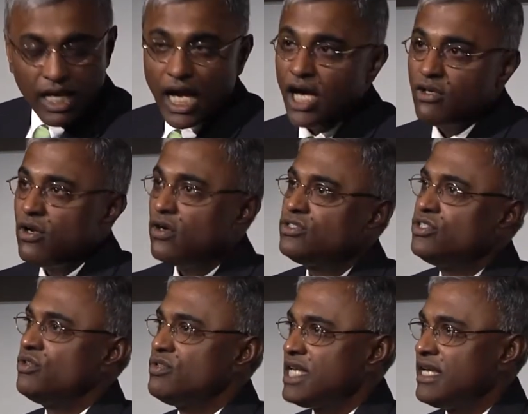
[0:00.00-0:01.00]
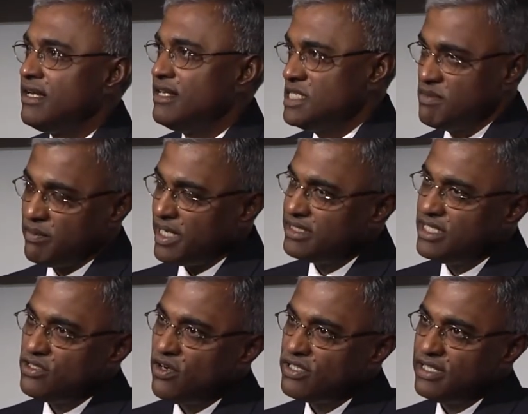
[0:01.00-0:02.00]
How long to use eculizumab? I
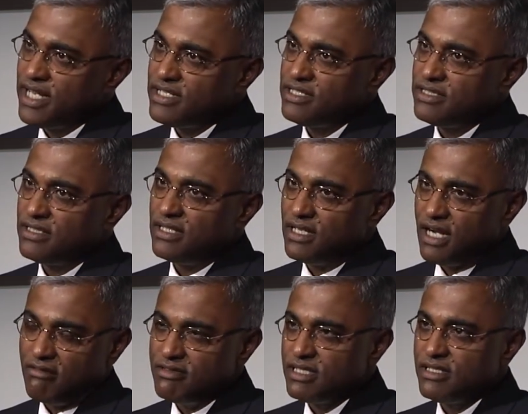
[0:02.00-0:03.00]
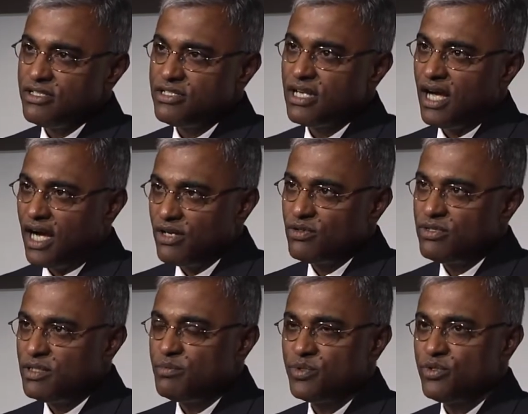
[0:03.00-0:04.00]
think Dr. Nestor covered this. Our
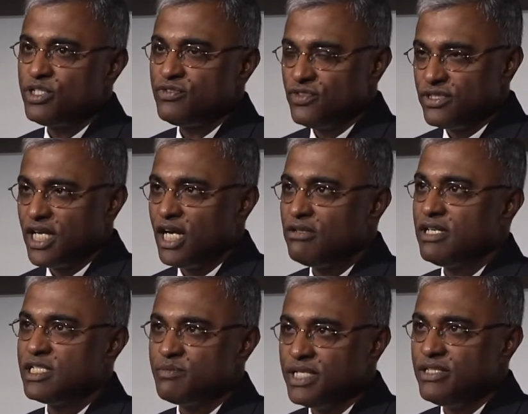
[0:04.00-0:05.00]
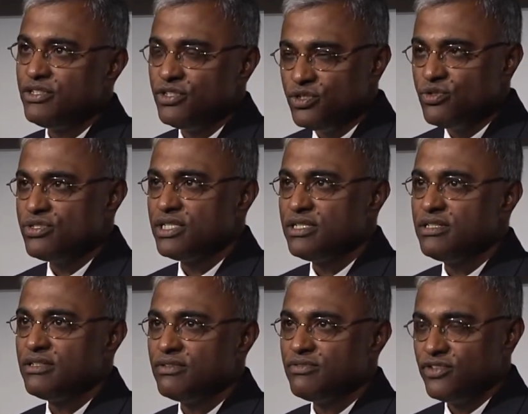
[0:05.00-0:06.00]
own approach for now has been to use
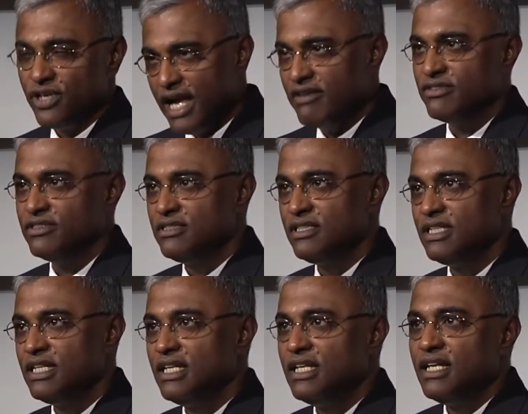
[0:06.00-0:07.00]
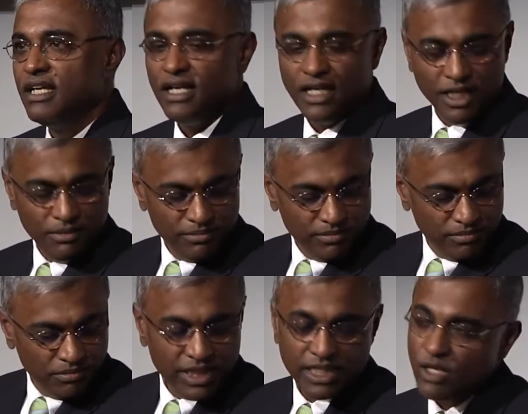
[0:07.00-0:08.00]
it forever.
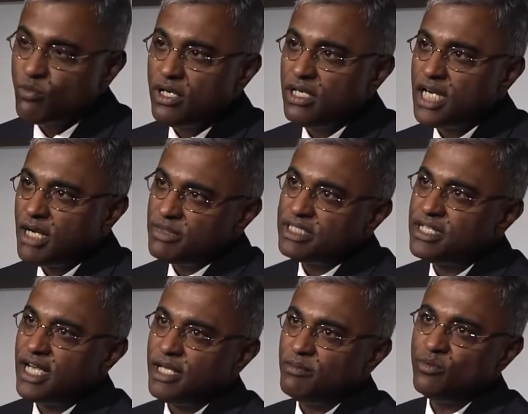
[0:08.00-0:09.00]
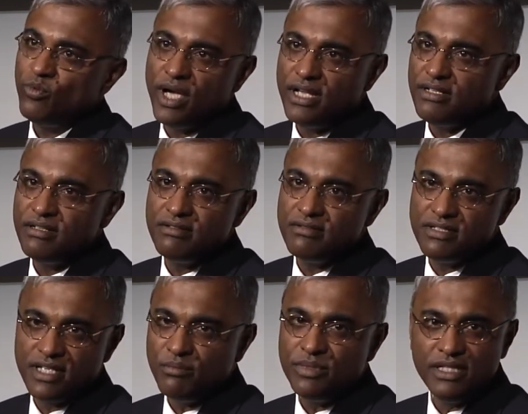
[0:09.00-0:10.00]
But there will come a time when
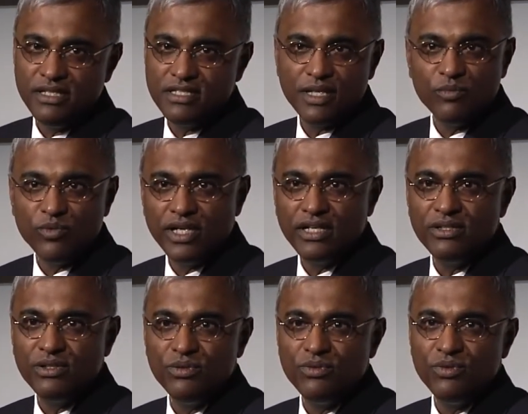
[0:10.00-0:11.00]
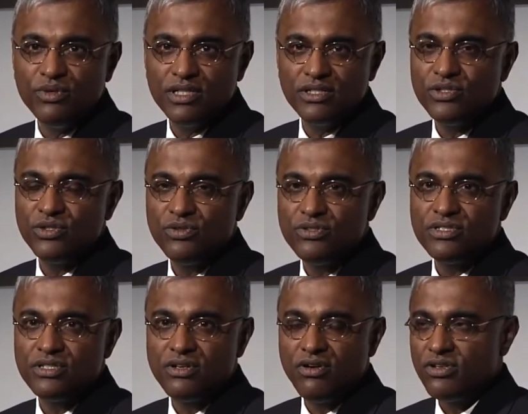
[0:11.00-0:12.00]
somebody somewhere who controls
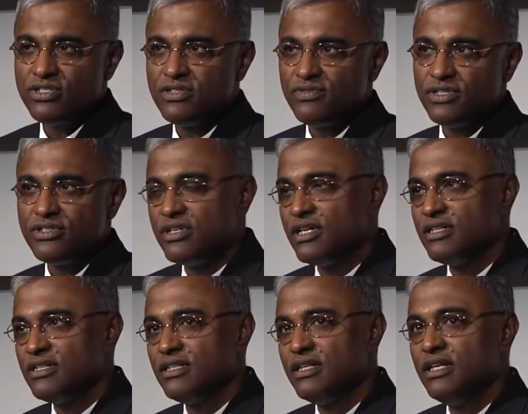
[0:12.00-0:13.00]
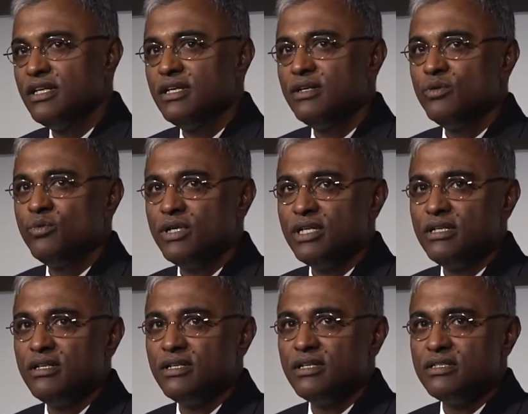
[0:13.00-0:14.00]
the cost of the drug
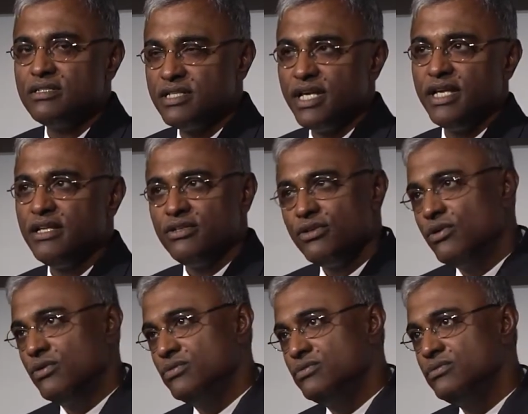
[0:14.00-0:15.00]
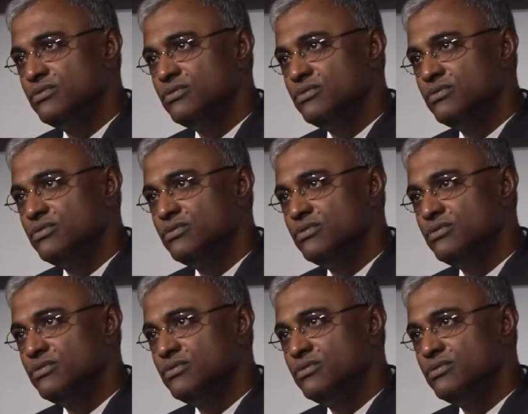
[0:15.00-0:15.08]
will say no.